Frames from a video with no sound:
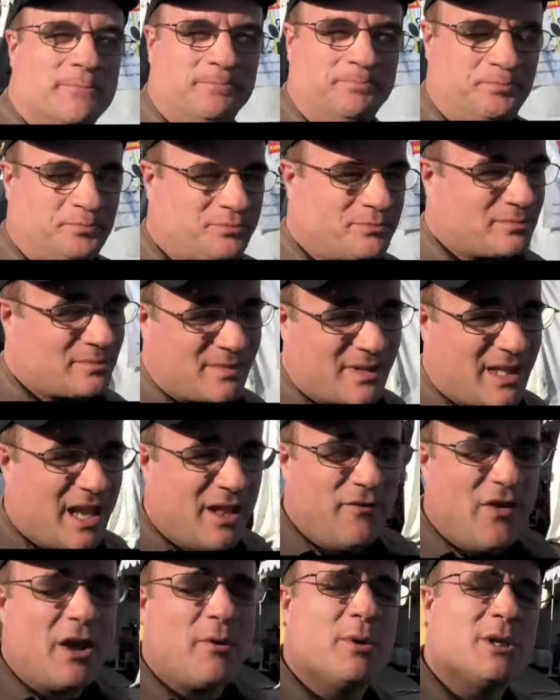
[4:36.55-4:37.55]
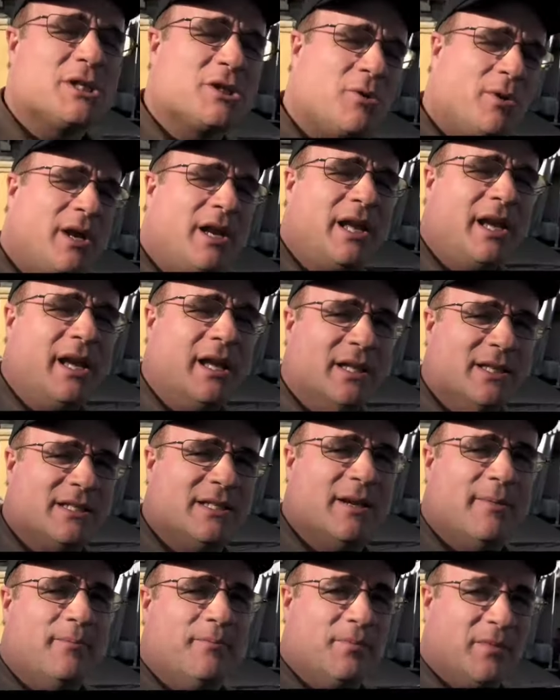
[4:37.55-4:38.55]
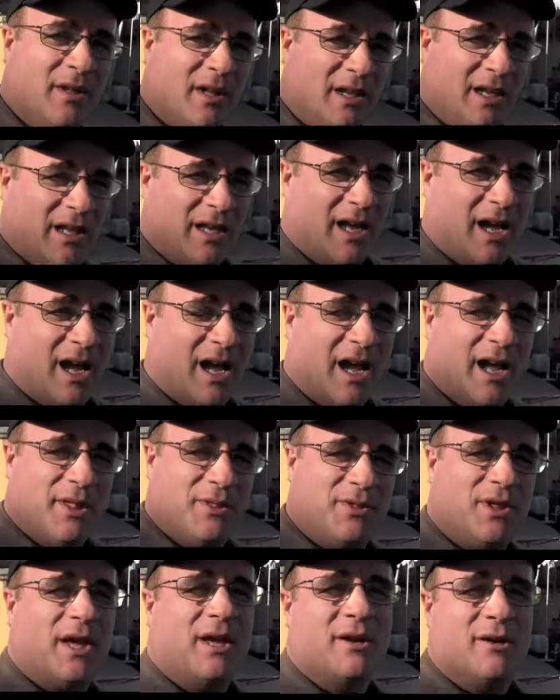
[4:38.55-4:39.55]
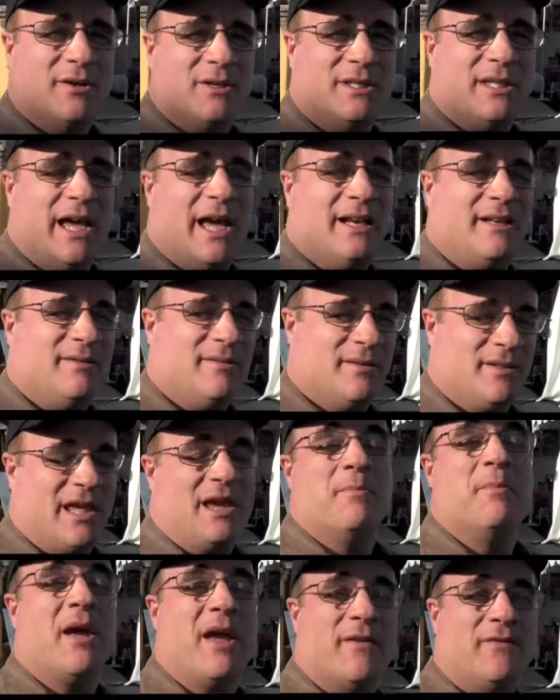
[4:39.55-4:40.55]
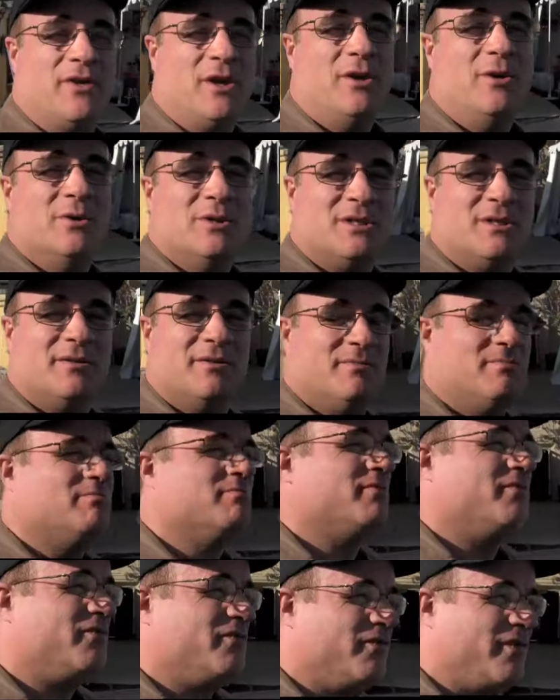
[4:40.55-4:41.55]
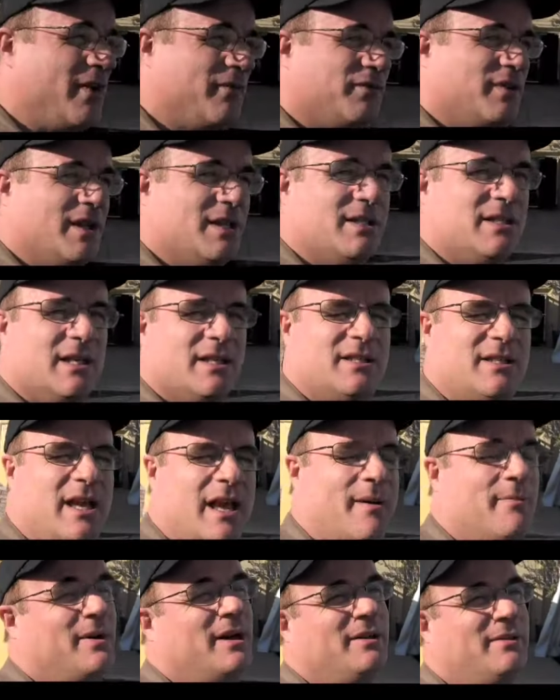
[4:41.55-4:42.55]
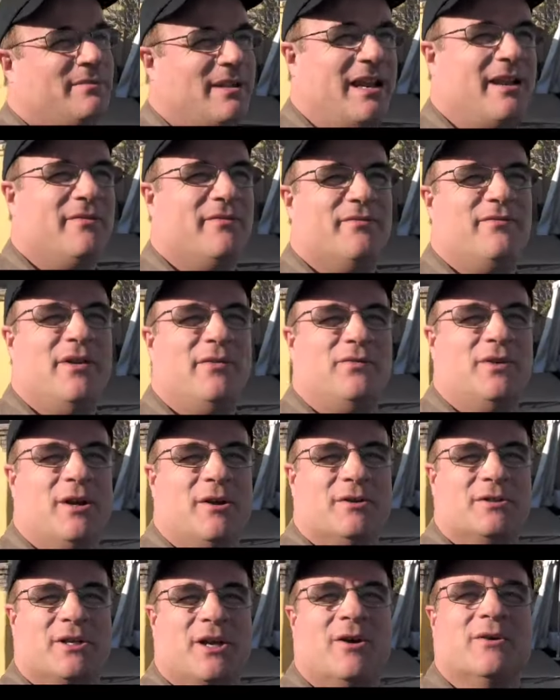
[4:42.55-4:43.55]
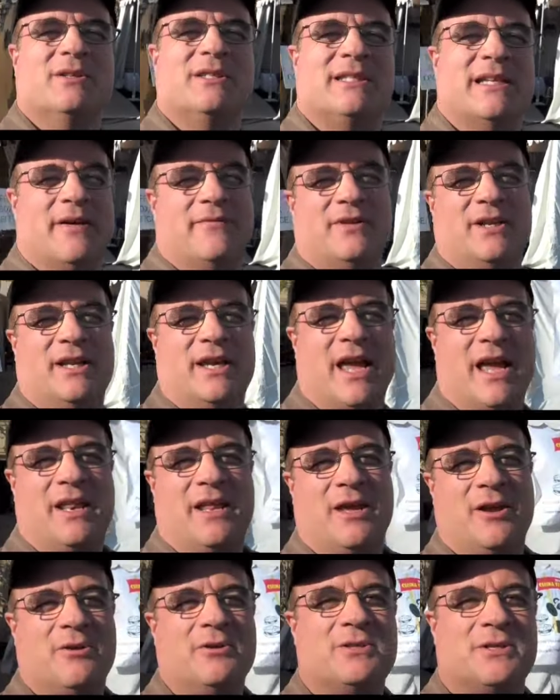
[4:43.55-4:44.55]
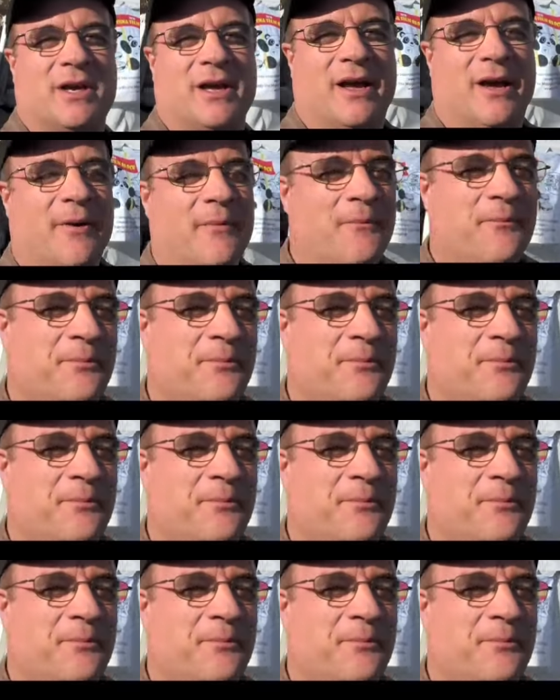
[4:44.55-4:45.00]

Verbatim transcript: In fact, we're screening in some uh, theaters that they may have used 50, 60, uh, well, not even 50 years ago, 70, 80 years ago.